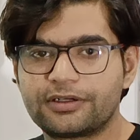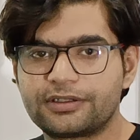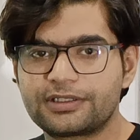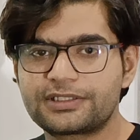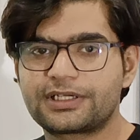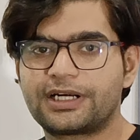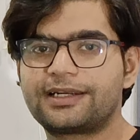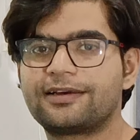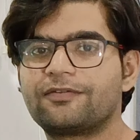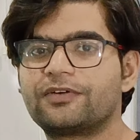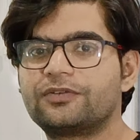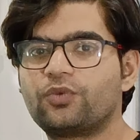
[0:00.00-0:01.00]
order
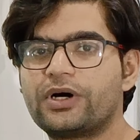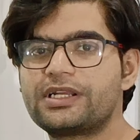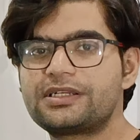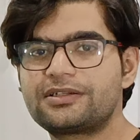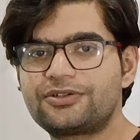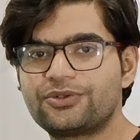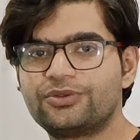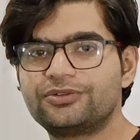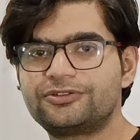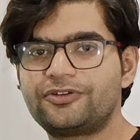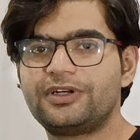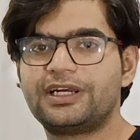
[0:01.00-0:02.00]
starting with 1,
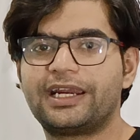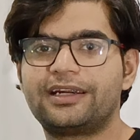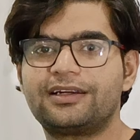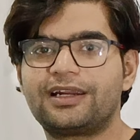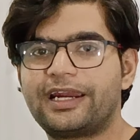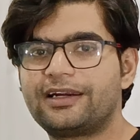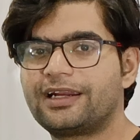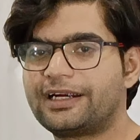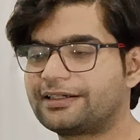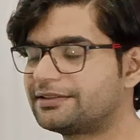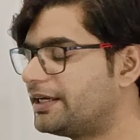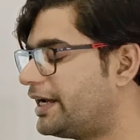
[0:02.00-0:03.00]
2, 3 and
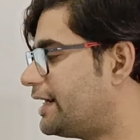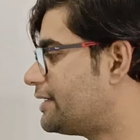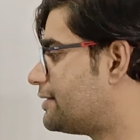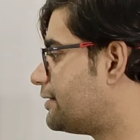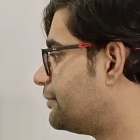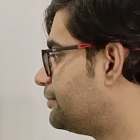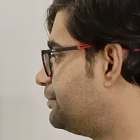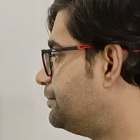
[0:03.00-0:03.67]
at the end.